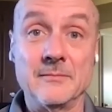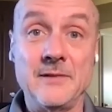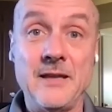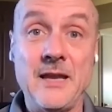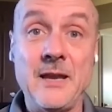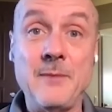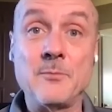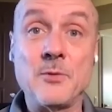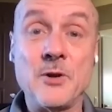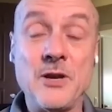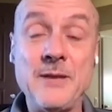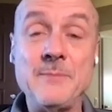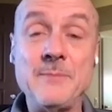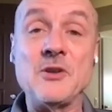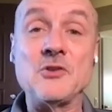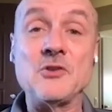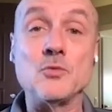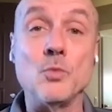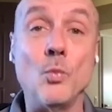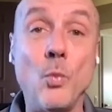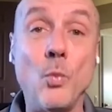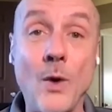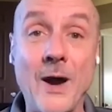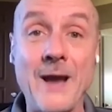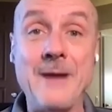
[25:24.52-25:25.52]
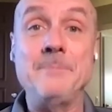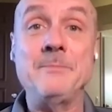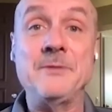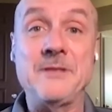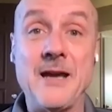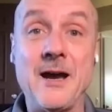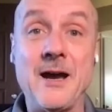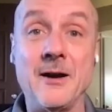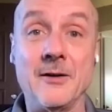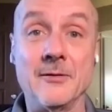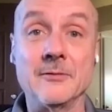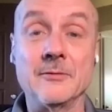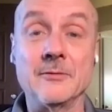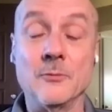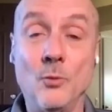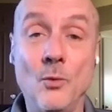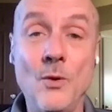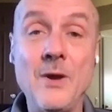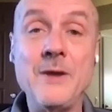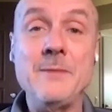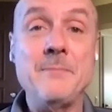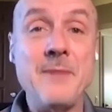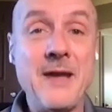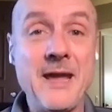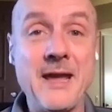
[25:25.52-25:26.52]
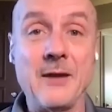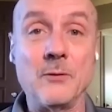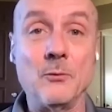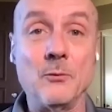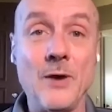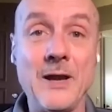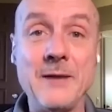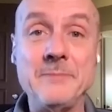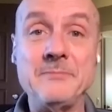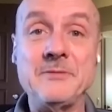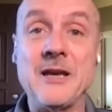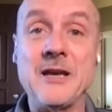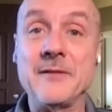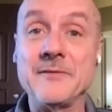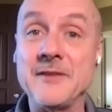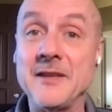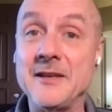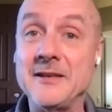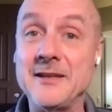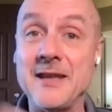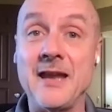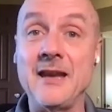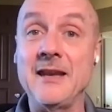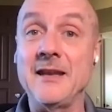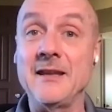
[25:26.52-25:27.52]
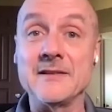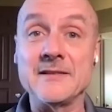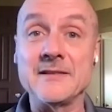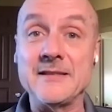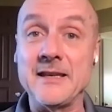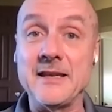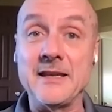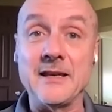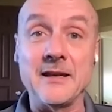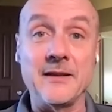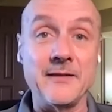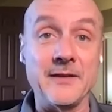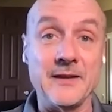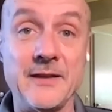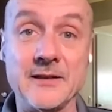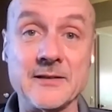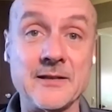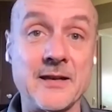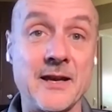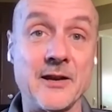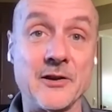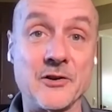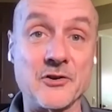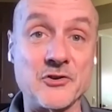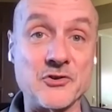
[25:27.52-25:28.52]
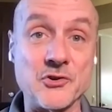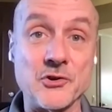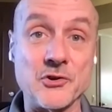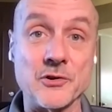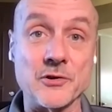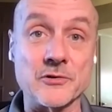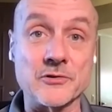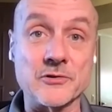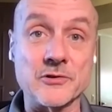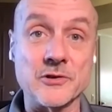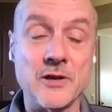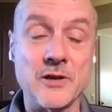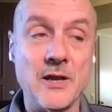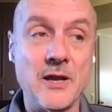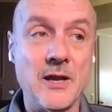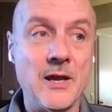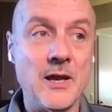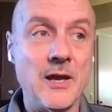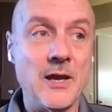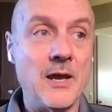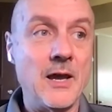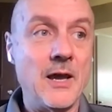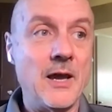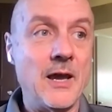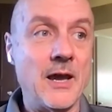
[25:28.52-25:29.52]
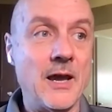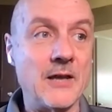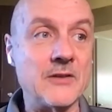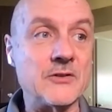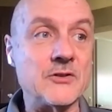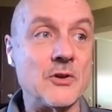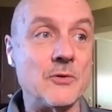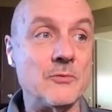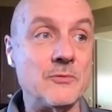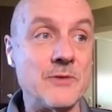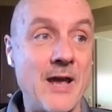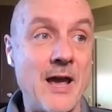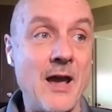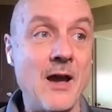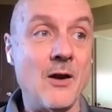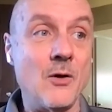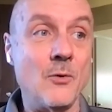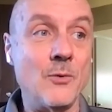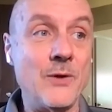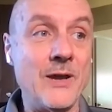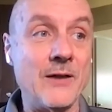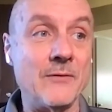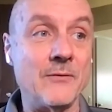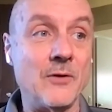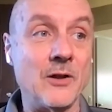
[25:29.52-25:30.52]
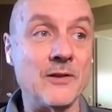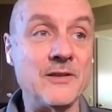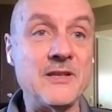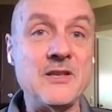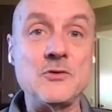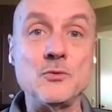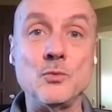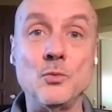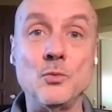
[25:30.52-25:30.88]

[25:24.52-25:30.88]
He pretty much one man wiped out the dating scene in the entire church. And so now we have all these